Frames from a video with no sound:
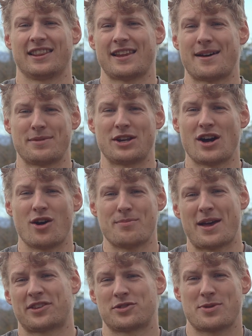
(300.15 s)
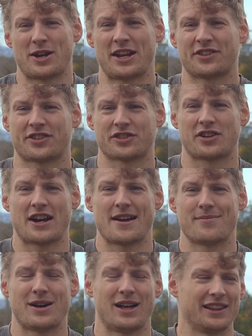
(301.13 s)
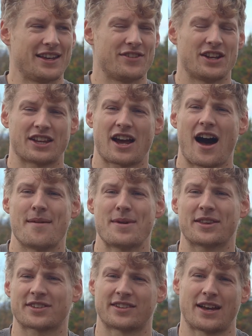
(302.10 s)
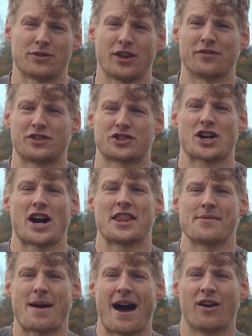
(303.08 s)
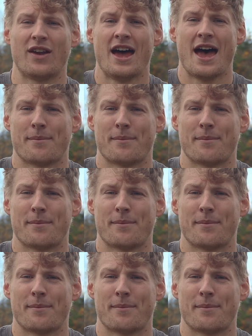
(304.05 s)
let me know, message me on Instagram, leave it in the comments, because I would love to try them out.